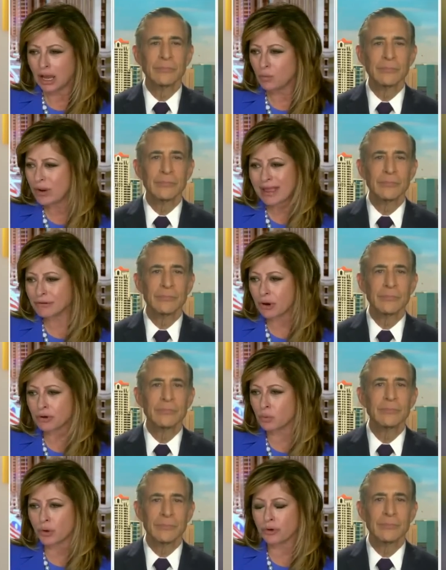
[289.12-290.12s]
Speaker 1: We haven't heard a
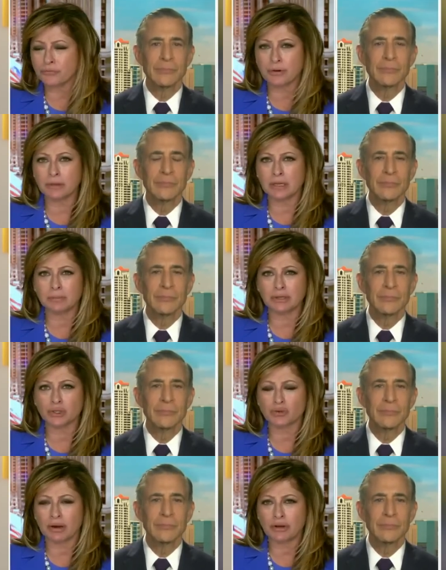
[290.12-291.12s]
word from the
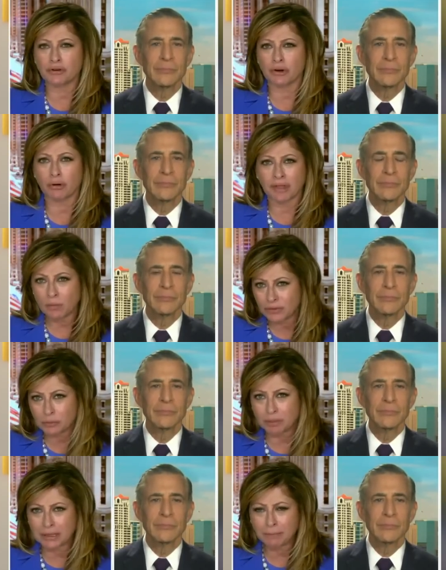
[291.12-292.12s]
administration. Are they with the
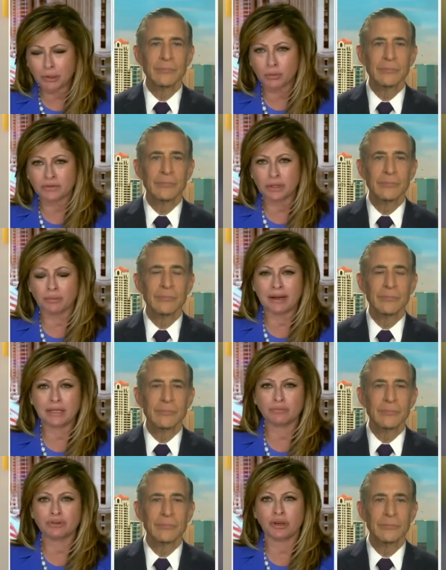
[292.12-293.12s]
people or with the Iranian
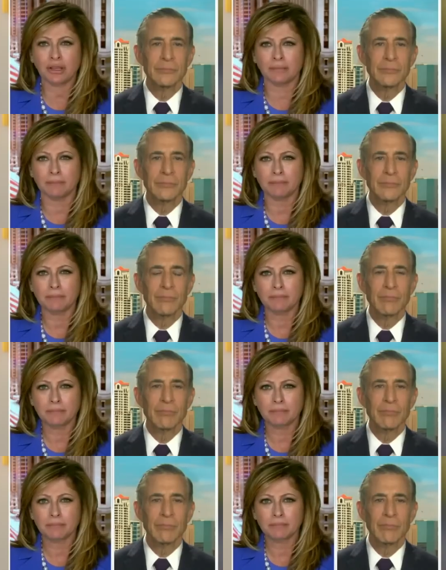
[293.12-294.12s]
regime?
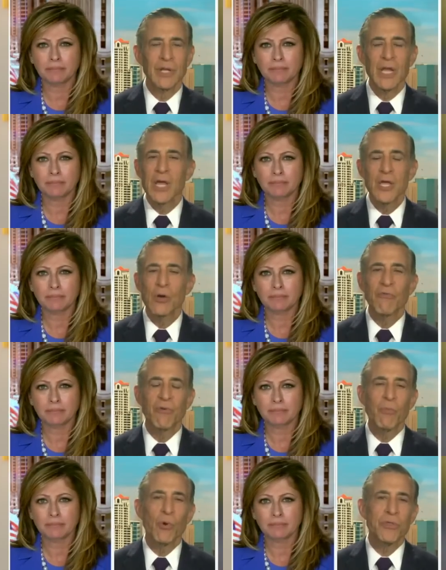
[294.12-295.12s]
Speaker 2: You know, for
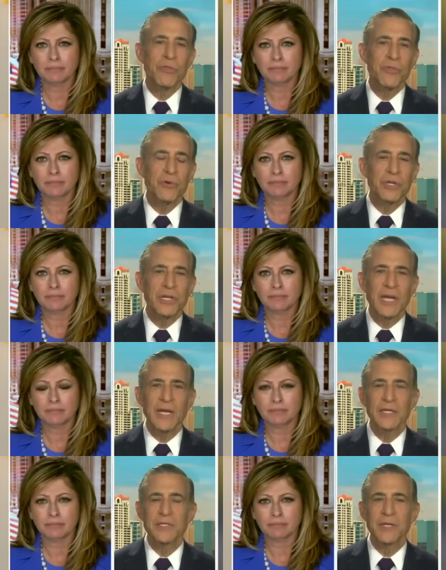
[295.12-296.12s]
more than 30
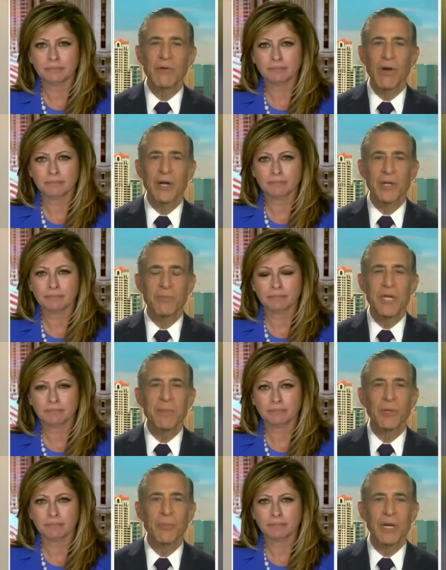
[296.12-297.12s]
days, the Iranian people
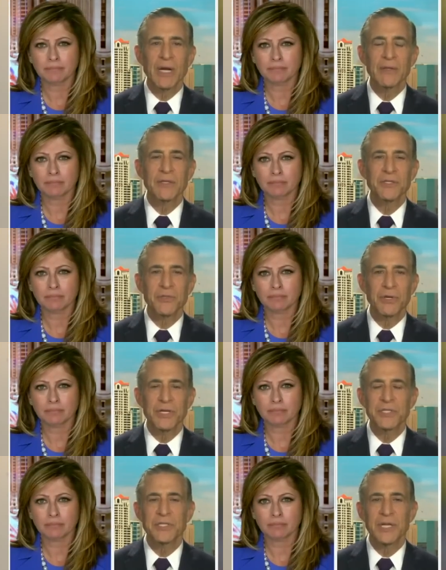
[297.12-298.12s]
have been on the
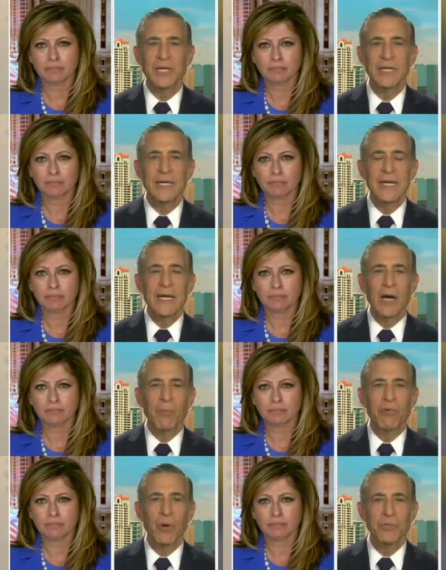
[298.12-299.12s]
streets
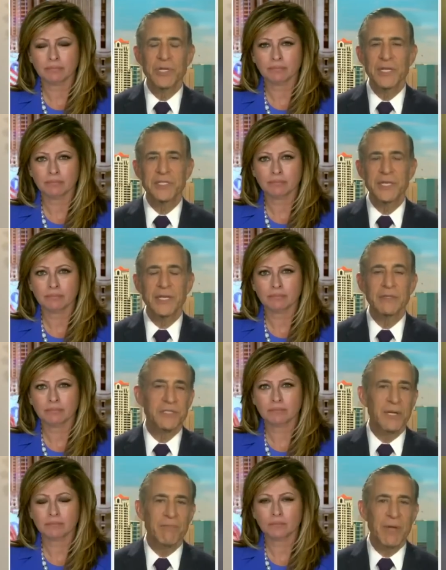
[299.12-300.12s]
protesting,
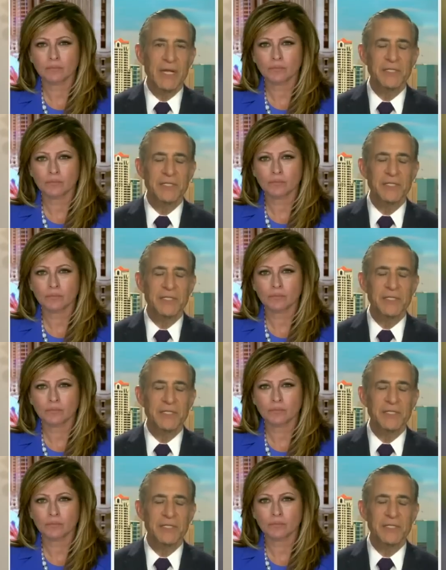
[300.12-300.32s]
in